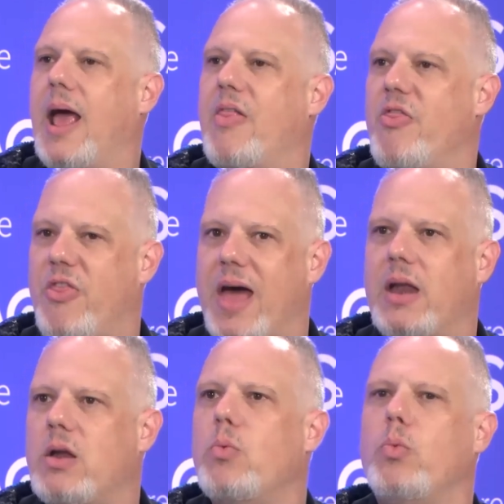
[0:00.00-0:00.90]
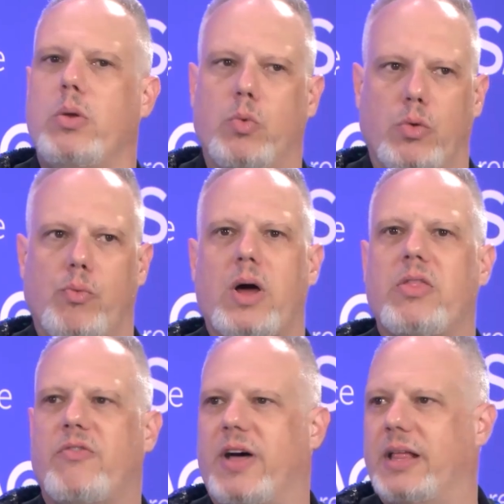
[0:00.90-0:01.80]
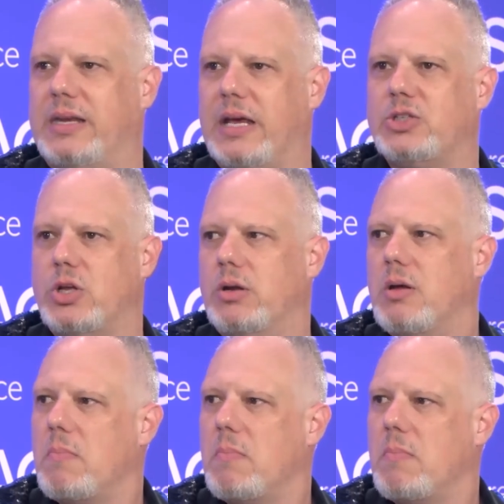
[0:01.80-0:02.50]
And then we will run the validation.